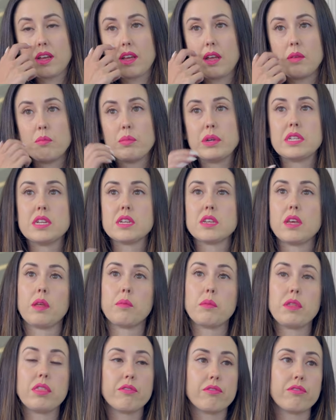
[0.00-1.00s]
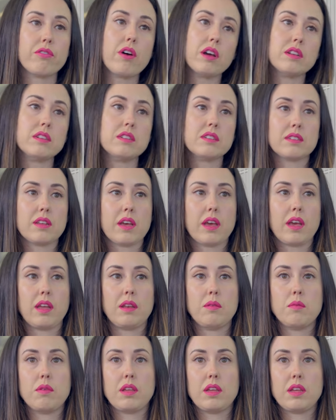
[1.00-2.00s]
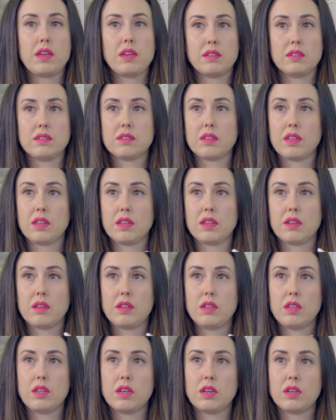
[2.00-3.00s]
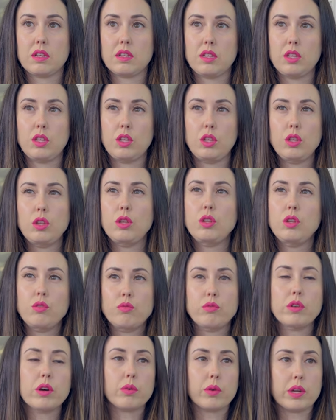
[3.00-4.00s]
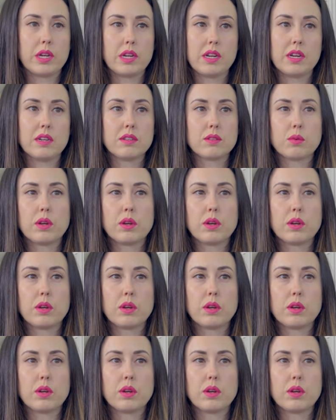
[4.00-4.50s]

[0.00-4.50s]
in particular, I mean, the Fawn design is you know what it is